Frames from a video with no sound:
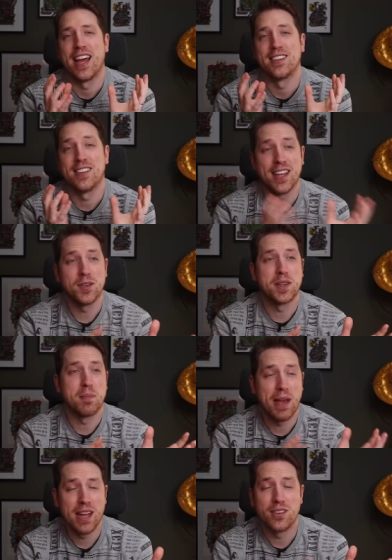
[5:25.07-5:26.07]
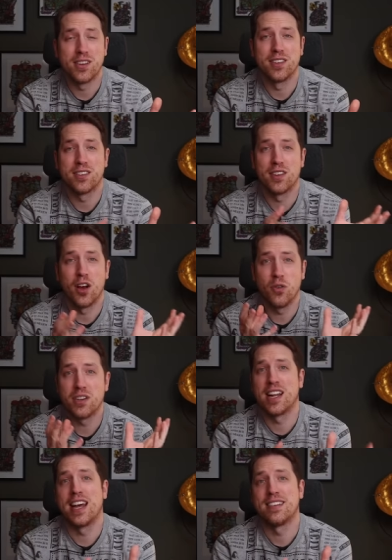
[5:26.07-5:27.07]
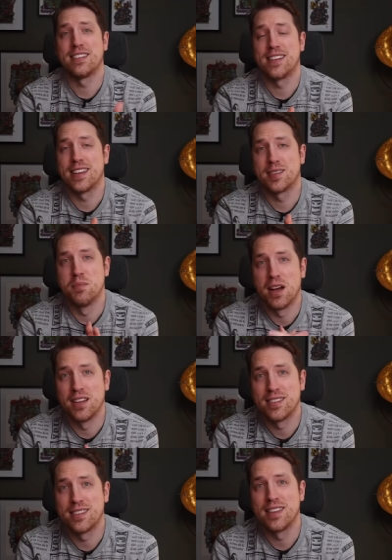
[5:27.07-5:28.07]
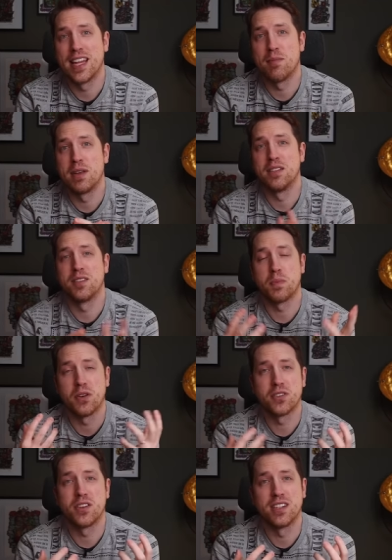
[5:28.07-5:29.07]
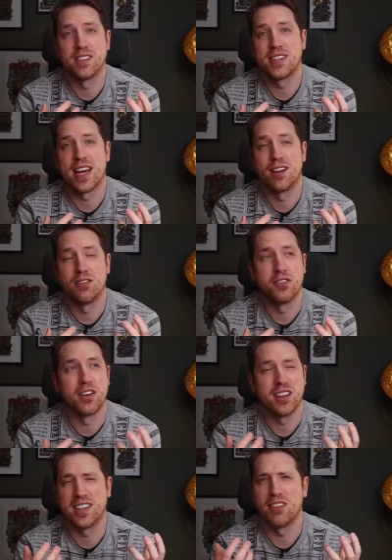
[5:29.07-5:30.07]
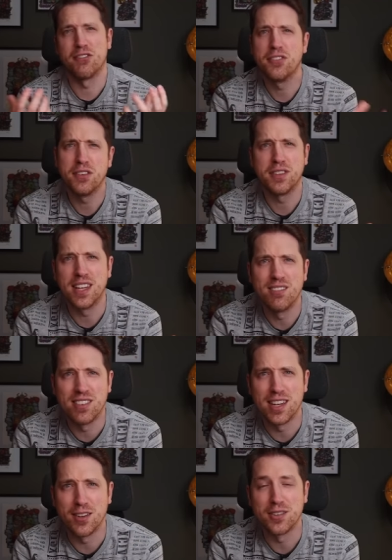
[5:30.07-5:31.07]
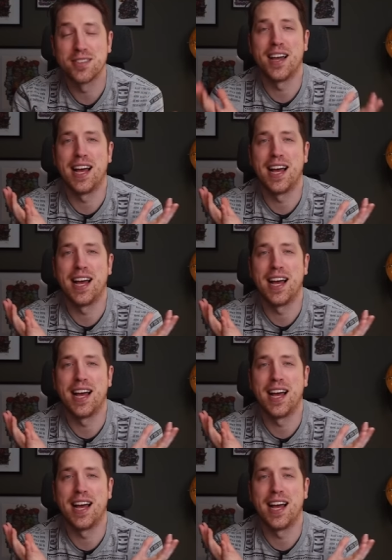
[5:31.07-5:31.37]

And together with the patrons, over the last six months, they've been sponsoring this channel for, I think, 15 videos.